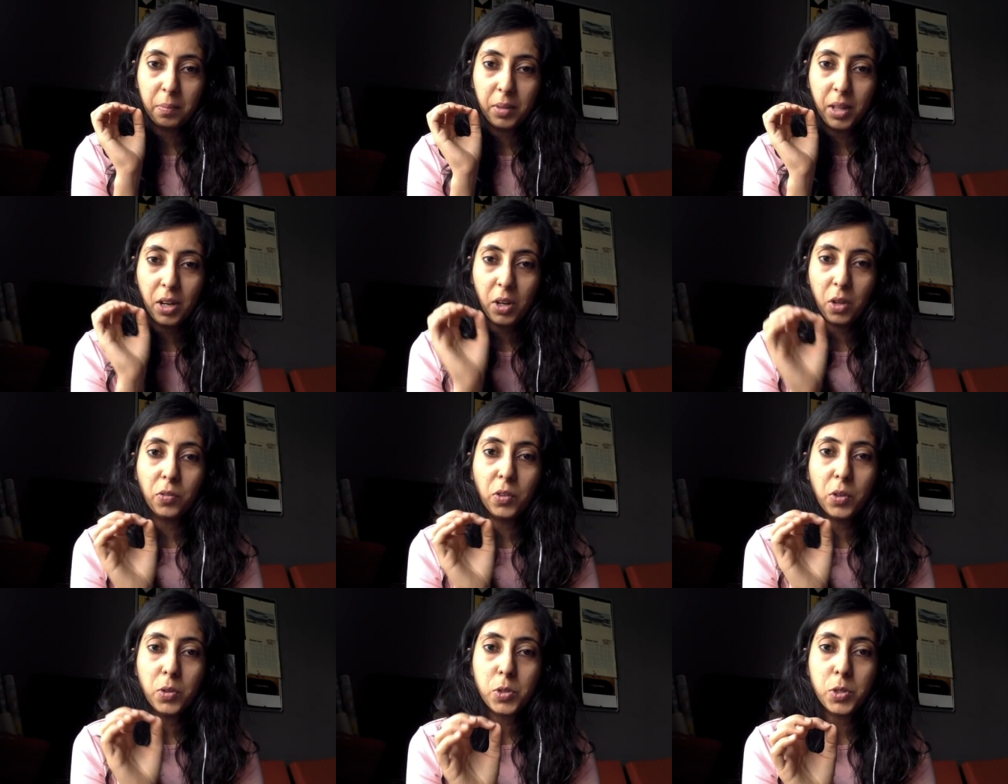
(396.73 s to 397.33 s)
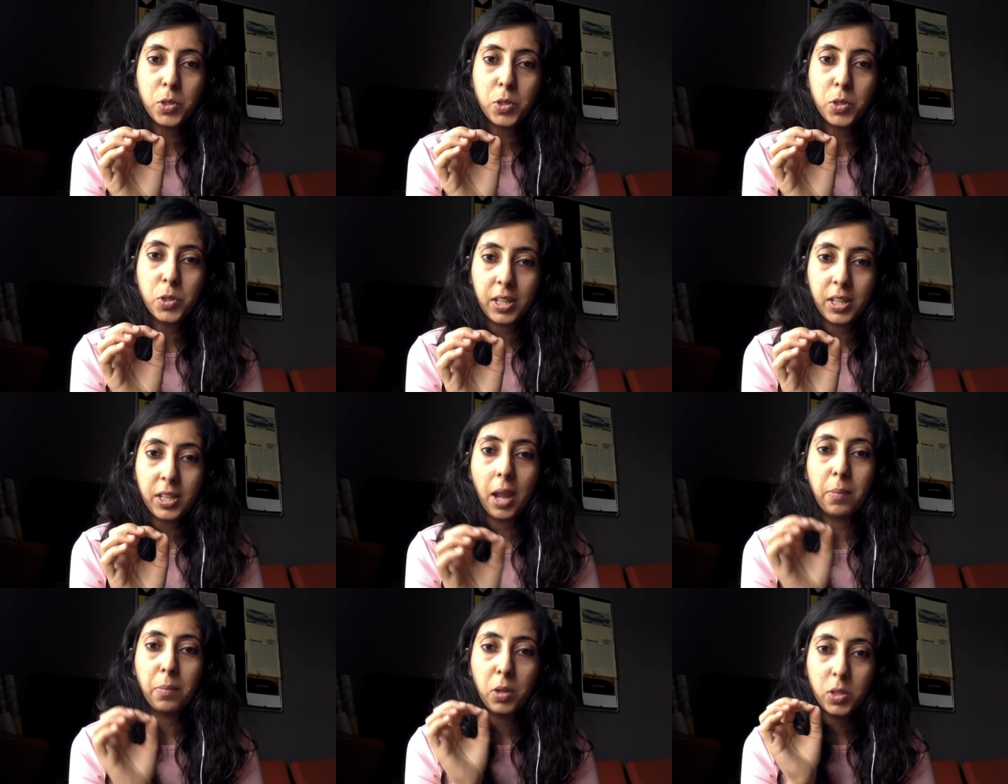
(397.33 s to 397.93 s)
that you've used to
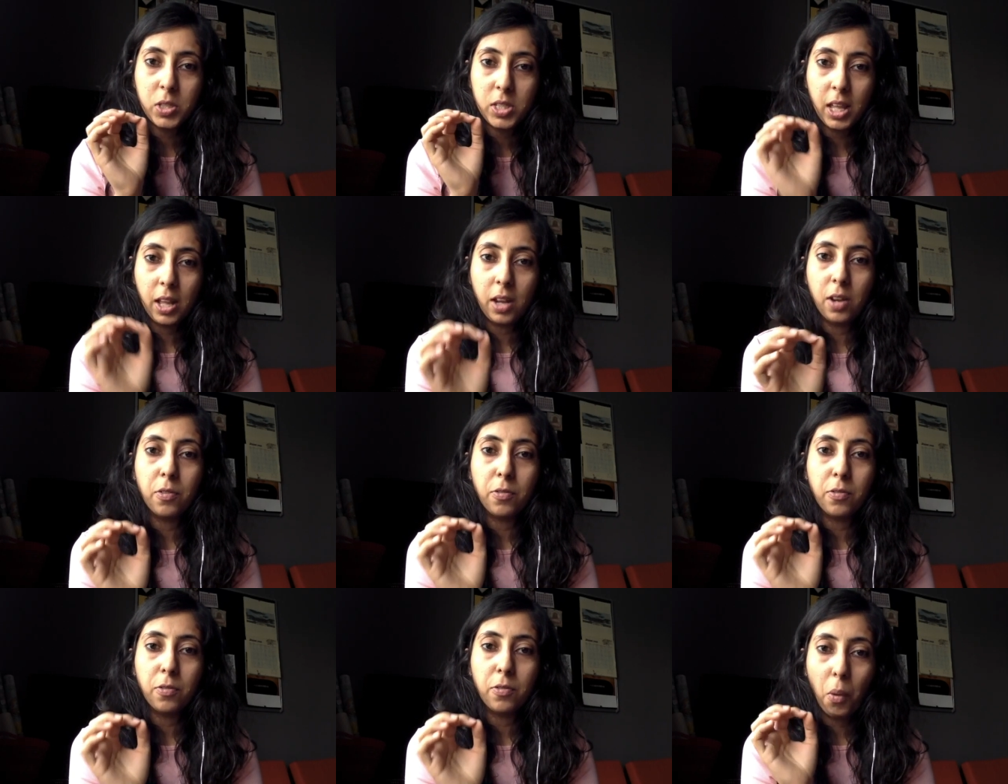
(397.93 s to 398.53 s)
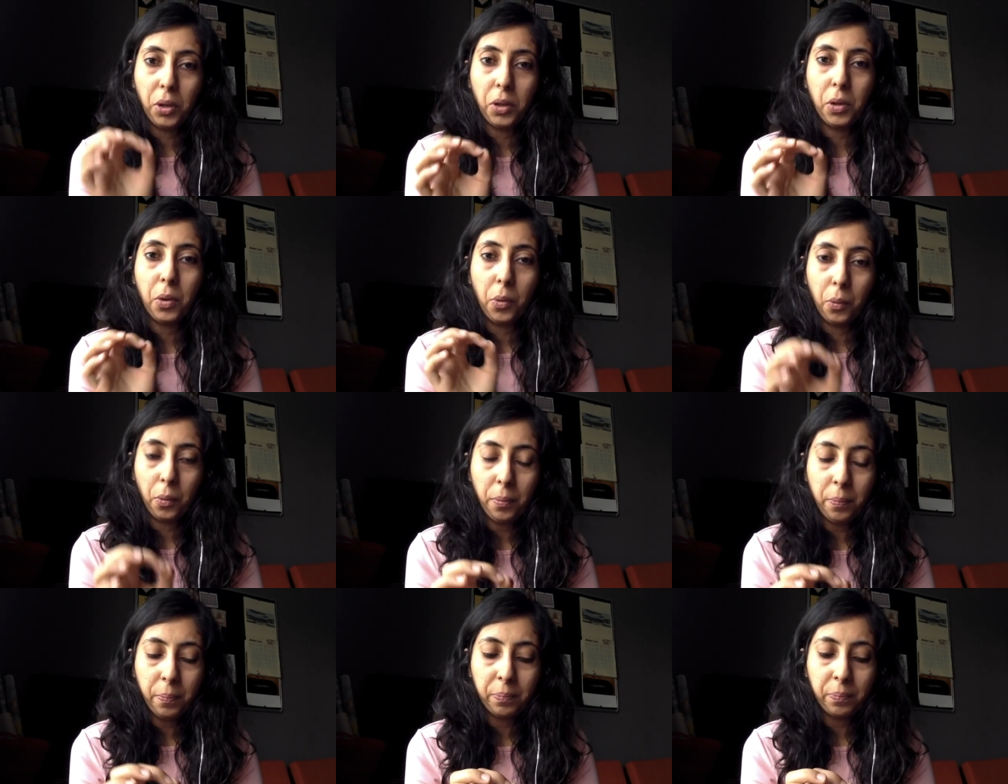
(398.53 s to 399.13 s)
describe yourself on your
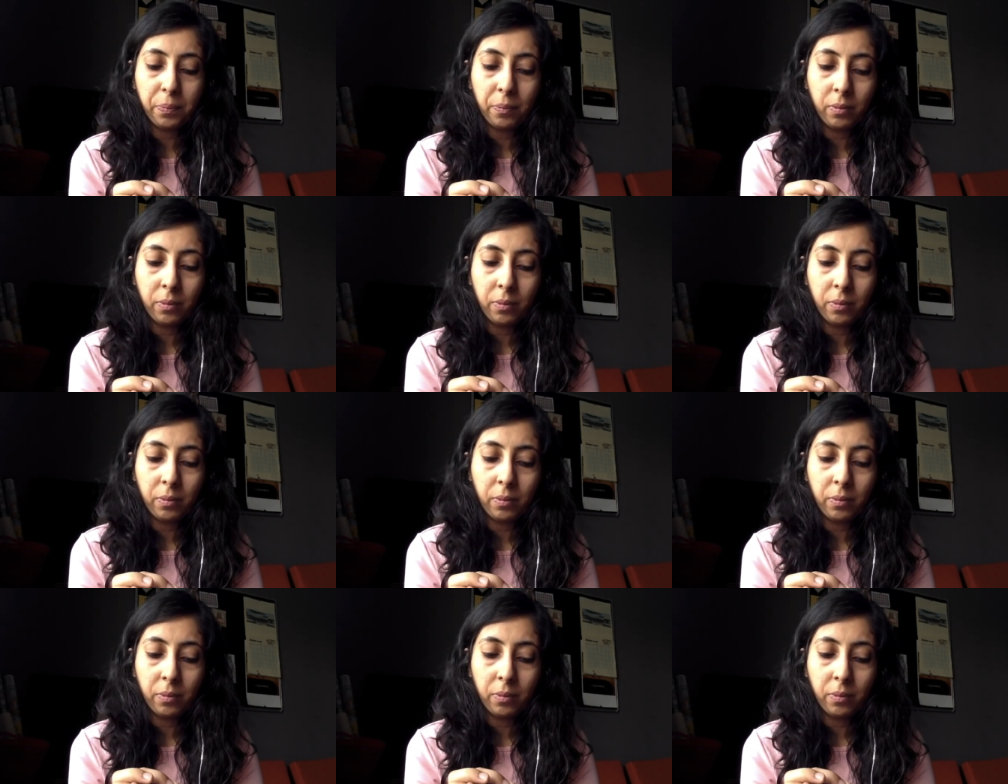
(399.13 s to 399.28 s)
own.